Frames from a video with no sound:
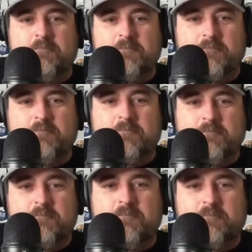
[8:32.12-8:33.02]

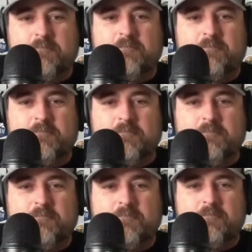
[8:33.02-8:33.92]

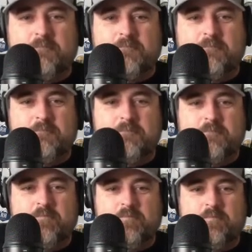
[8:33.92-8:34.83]

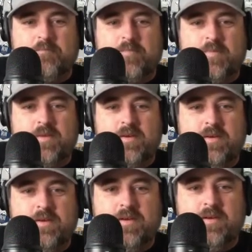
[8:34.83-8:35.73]

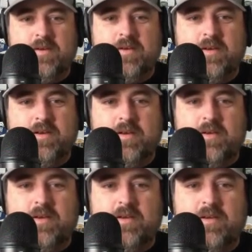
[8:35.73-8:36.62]

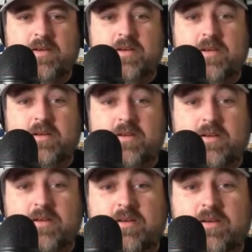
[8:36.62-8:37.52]

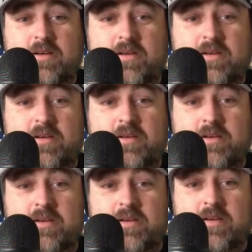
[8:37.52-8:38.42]

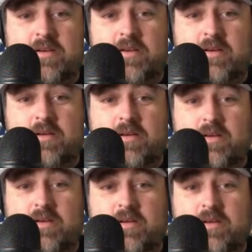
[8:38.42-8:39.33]

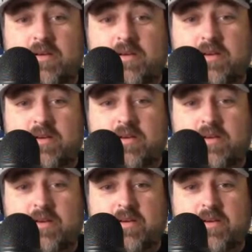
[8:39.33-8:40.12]
This person isn't speaking.